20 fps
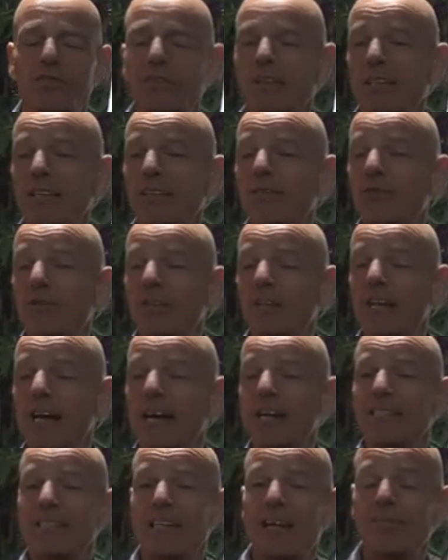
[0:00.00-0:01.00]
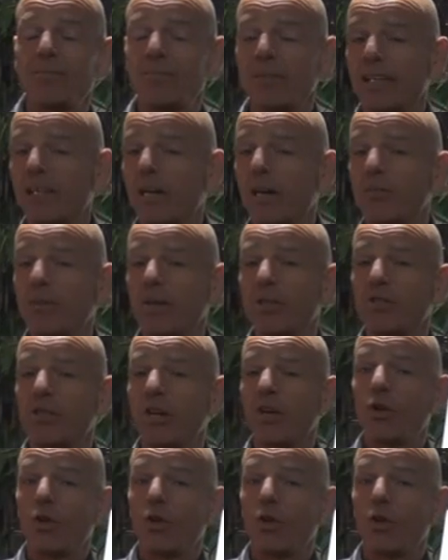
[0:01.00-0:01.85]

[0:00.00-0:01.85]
So I give you the last update, how much I